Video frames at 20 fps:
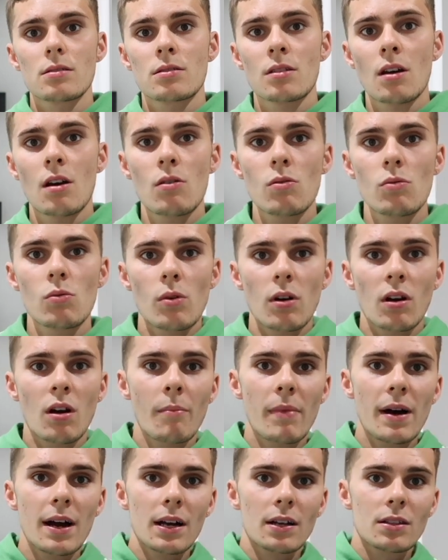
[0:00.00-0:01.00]
So
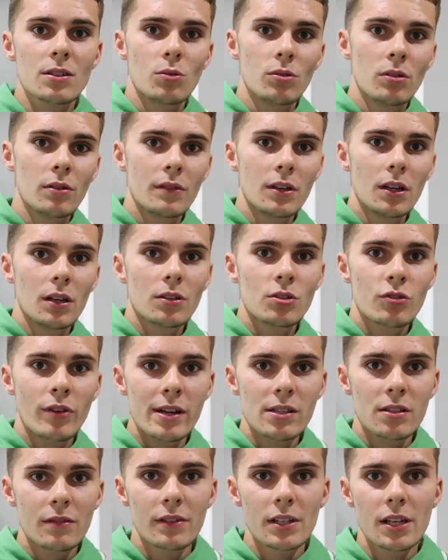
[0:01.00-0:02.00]
welcome back to another
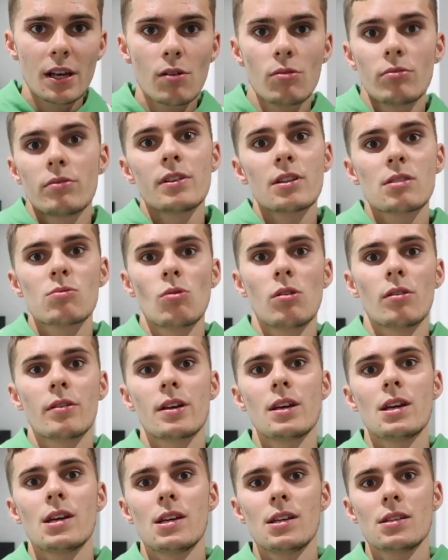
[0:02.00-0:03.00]
Trackstaa video. This one
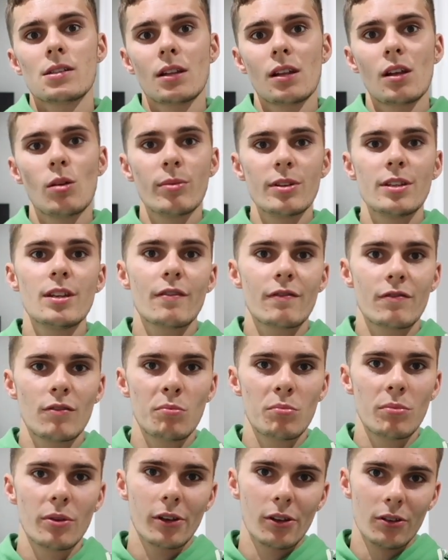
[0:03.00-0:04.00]
is a little bit
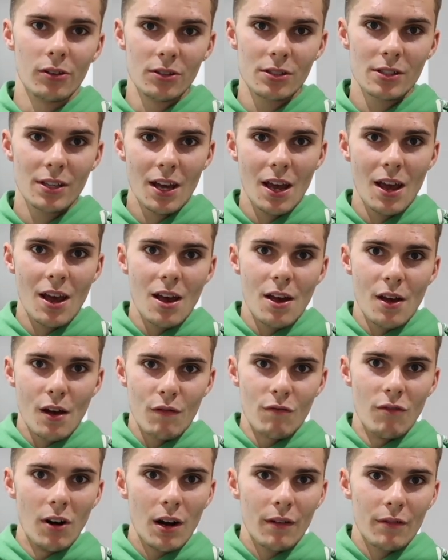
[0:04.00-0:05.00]
different because
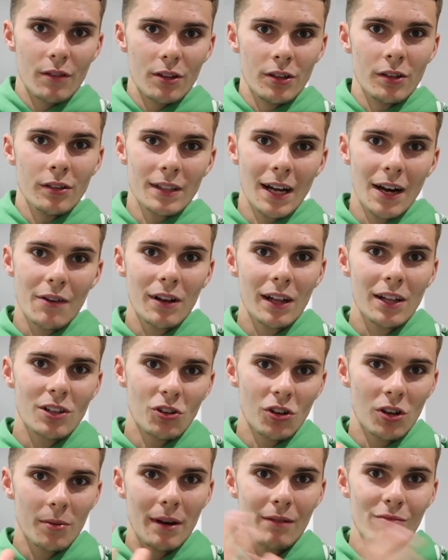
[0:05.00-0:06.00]
rather than directly
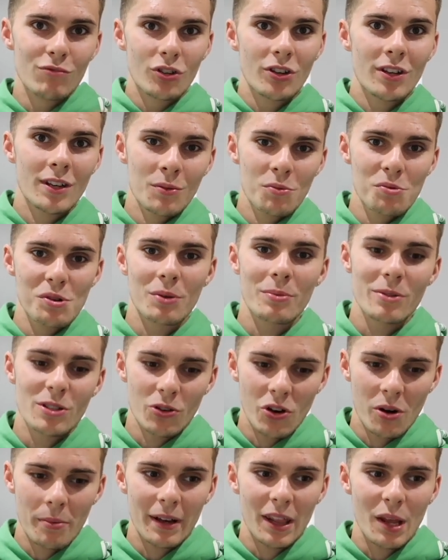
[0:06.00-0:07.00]
talking about running, we're going to be
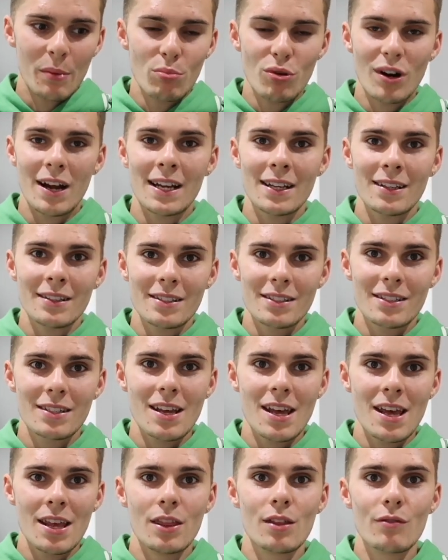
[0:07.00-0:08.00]
talking about the brands
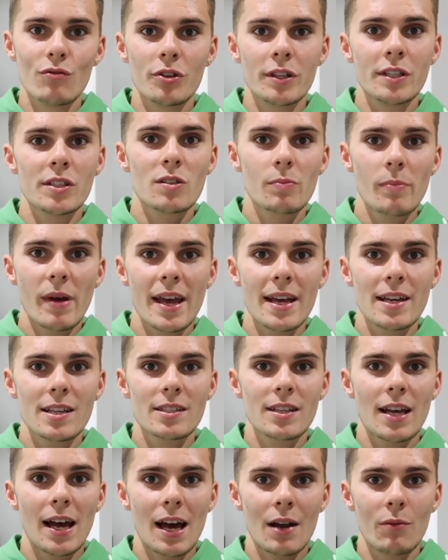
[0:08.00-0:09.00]
in the running
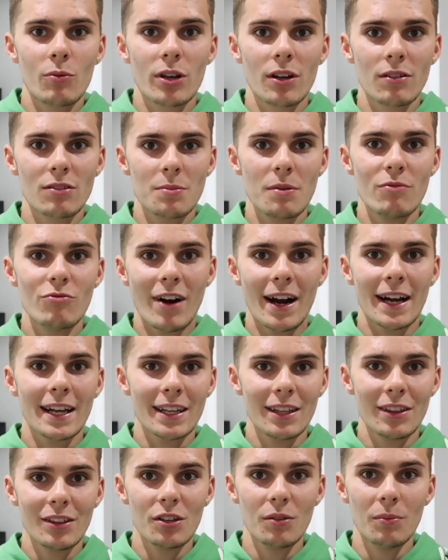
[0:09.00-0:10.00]
space and we're going to be
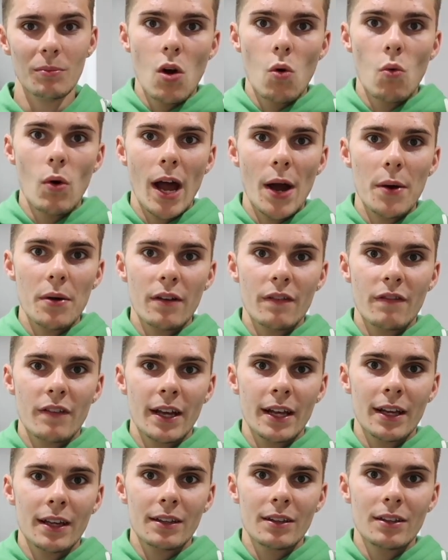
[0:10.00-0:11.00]
ranking them where we
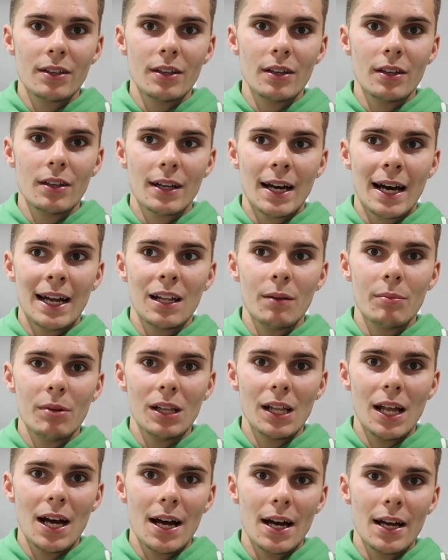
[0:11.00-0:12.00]
think the caliber
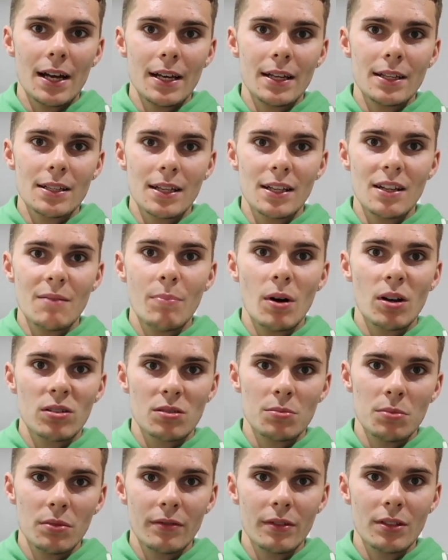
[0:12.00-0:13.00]
lies at the
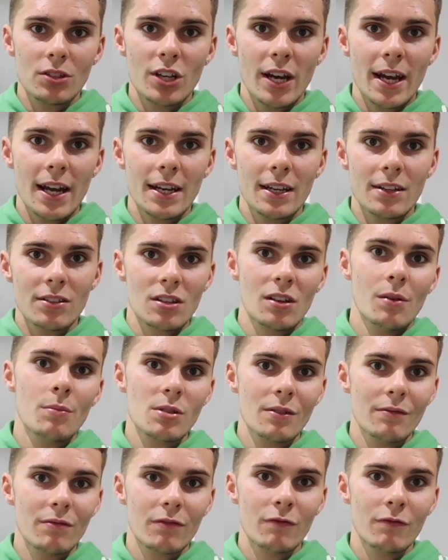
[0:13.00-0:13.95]
bottom of the chain in terms of